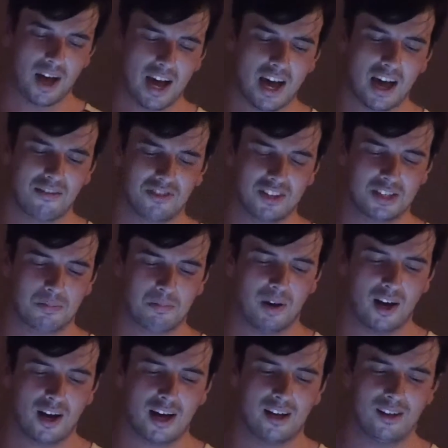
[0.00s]
I have this
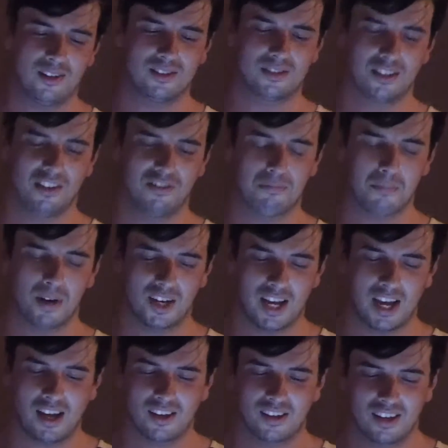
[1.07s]
pile of
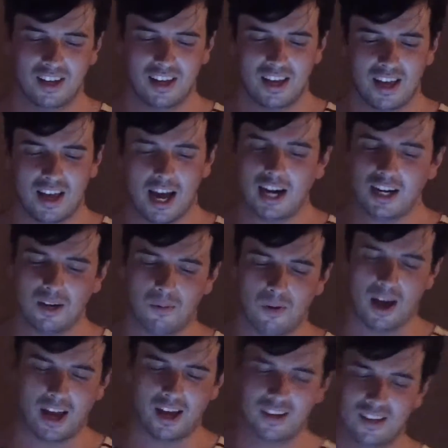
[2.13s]
money.
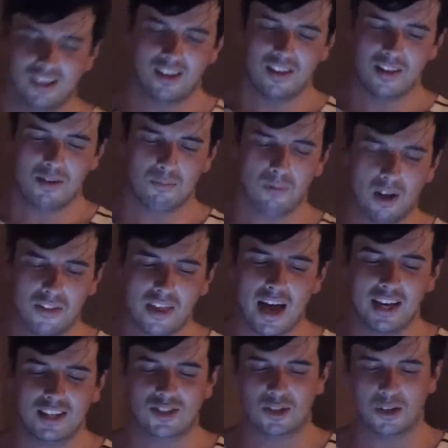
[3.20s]
Anyway, while
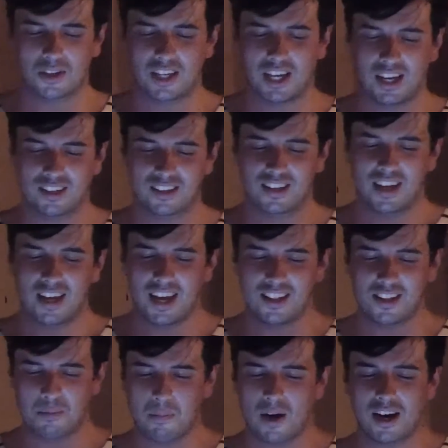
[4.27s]
that is cooking in
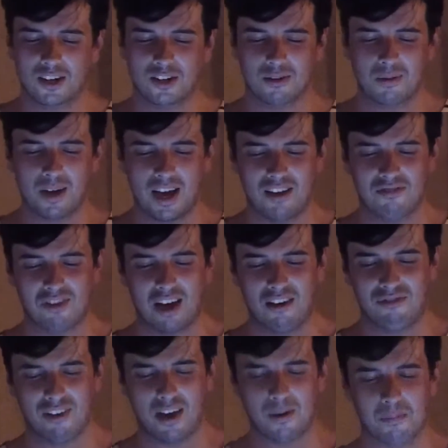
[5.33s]
the microwave I
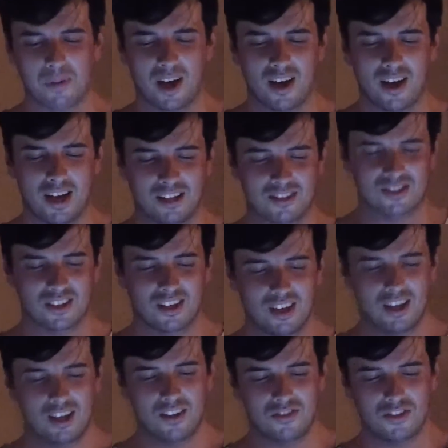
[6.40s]
found behind
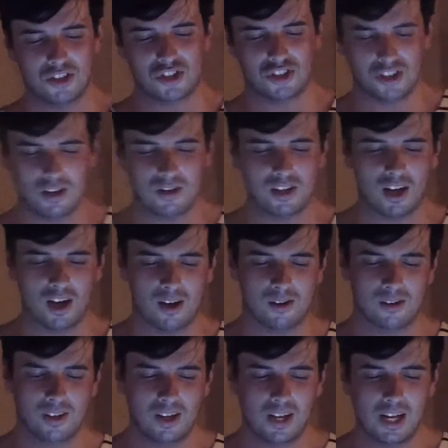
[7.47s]
the
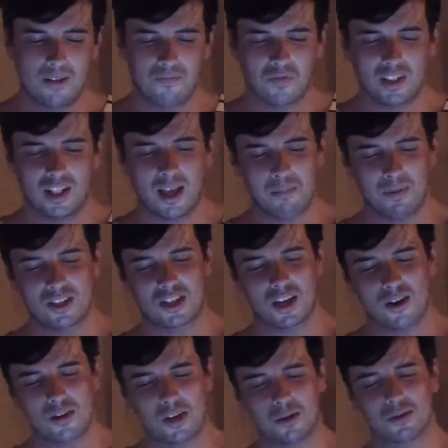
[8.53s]
studio, let me
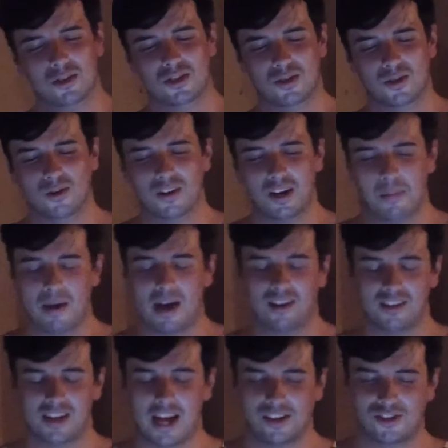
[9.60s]
tell you a story
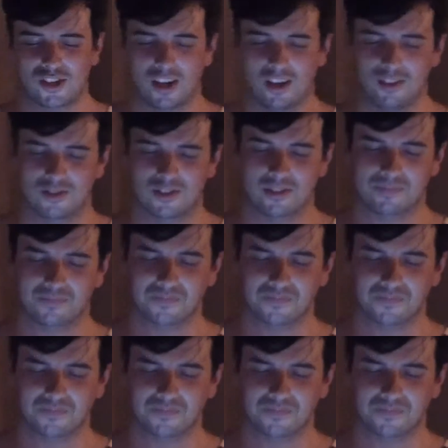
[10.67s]
about nachos.